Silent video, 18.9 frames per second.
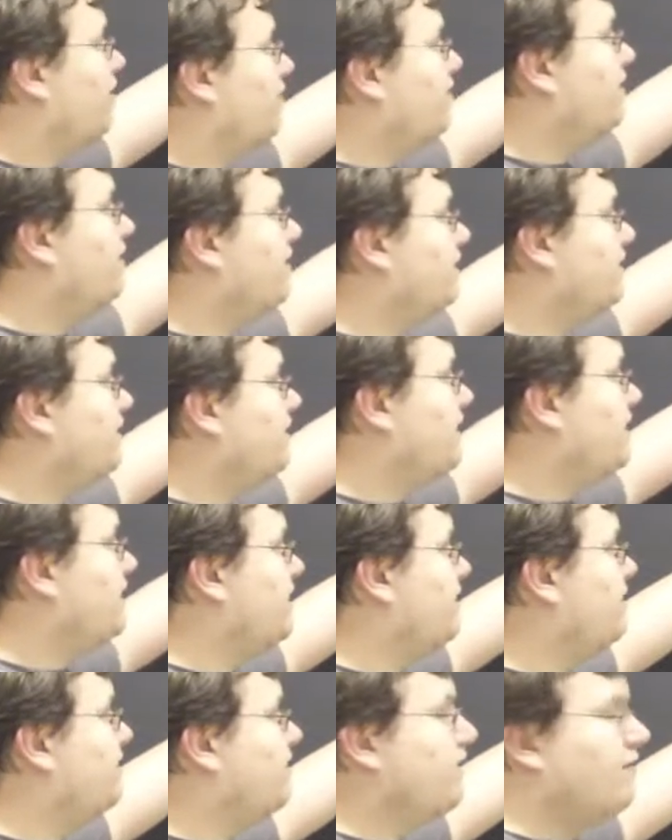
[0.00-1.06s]
this
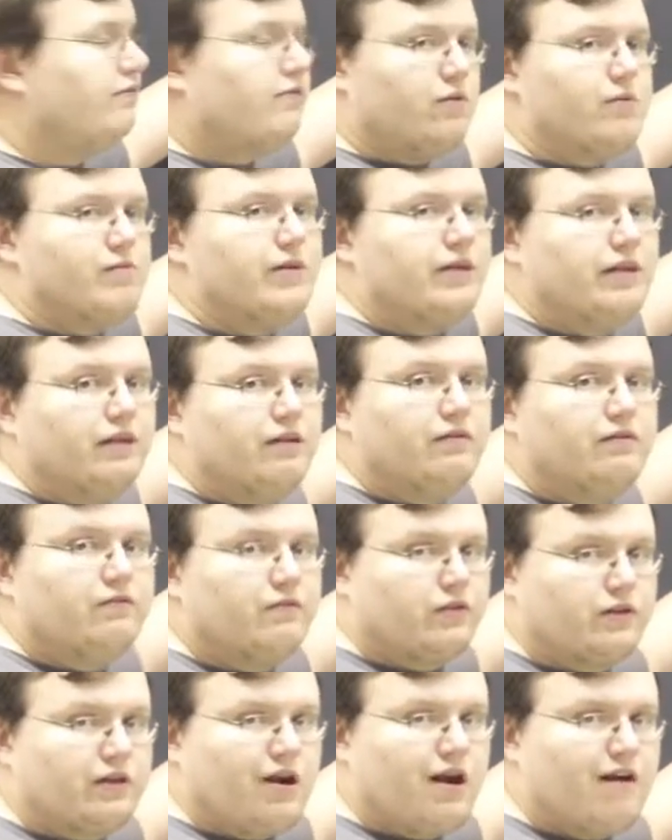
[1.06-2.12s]
is the formula
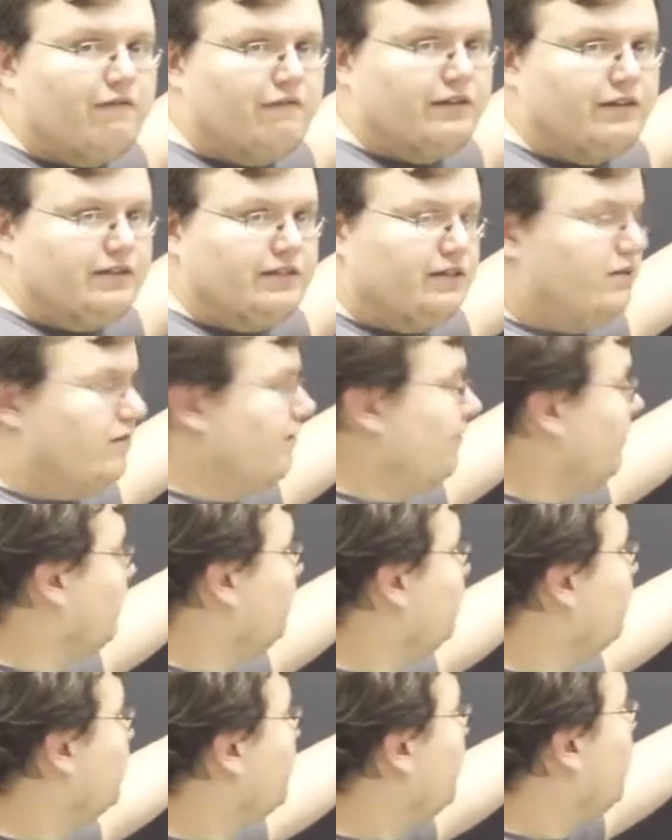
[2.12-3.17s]
for the confidence
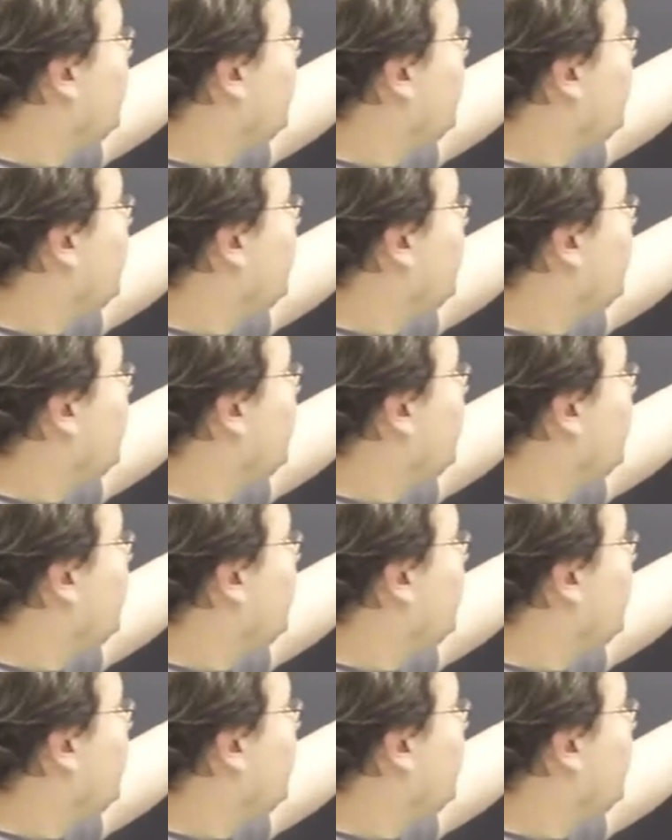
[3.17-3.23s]
interval.